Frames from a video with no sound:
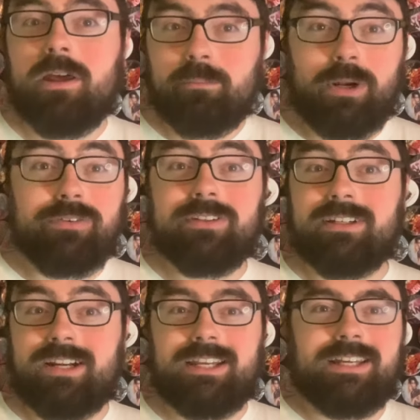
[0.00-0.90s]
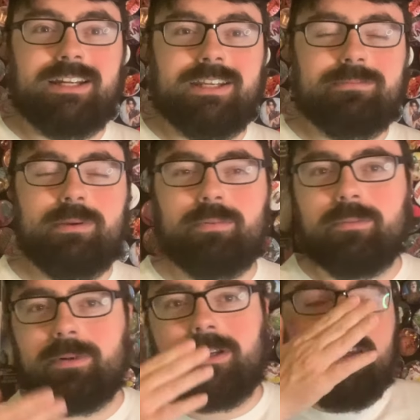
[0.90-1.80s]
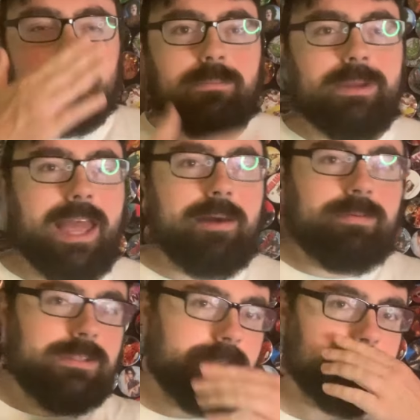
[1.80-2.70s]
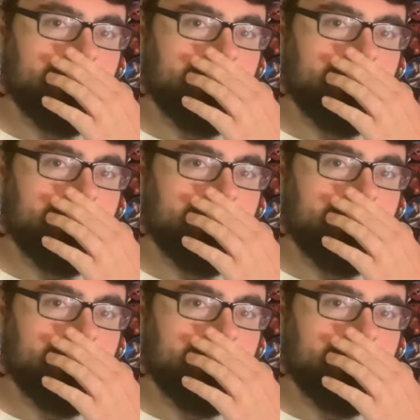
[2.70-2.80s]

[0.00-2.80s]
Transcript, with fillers: But also they're like kind of nice people. But something happens